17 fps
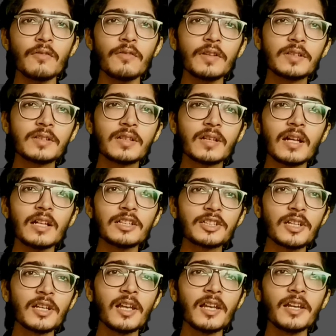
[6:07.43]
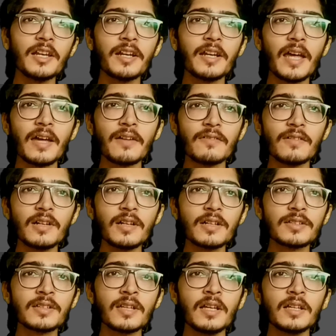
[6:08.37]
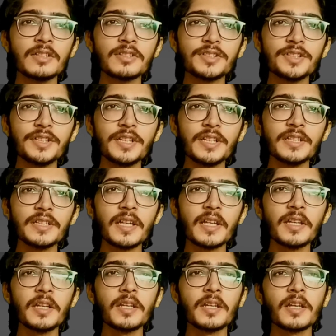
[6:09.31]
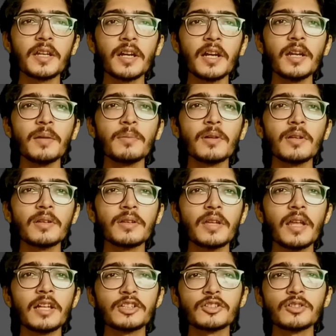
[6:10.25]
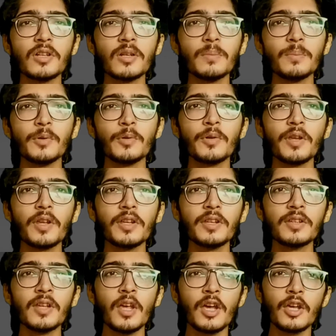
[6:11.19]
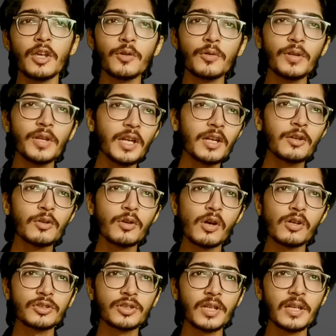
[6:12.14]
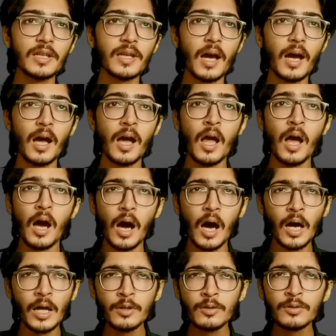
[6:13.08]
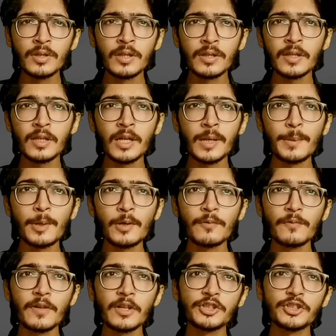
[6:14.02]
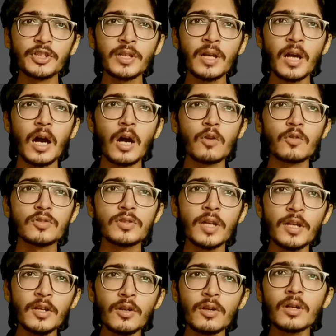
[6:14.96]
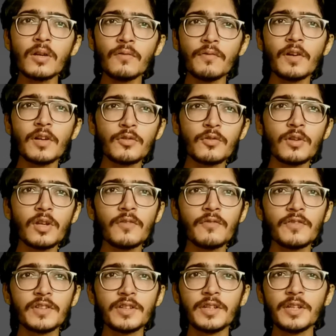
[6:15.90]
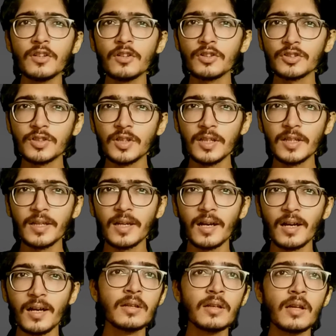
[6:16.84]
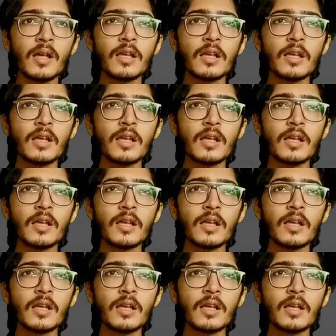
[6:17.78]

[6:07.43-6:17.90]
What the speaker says: With culturally diverse cities and incredible natural beauties unique to Australia, are you thinking about venturing outside your comfort zone and visiting Australia?